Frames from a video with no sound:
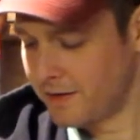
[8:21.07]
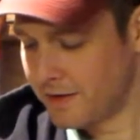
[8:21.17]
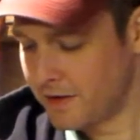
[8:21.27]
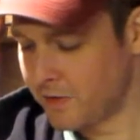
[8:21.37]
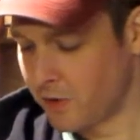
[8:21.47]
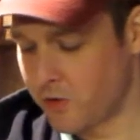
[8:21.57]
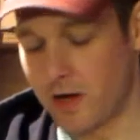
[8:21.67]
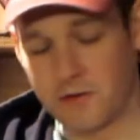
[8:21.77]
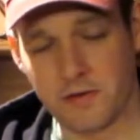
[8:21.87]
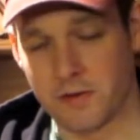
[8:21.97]
It's so
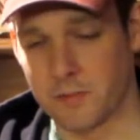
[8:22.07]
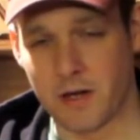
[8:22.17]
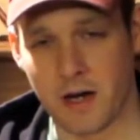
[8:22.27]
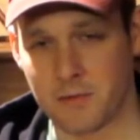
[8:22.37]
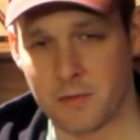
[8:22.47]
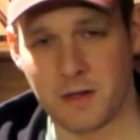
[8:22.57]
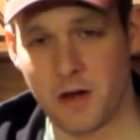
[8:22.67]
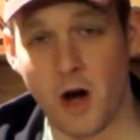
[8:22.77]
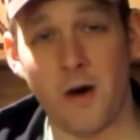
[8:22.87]
crazy sometimes. I mean, no,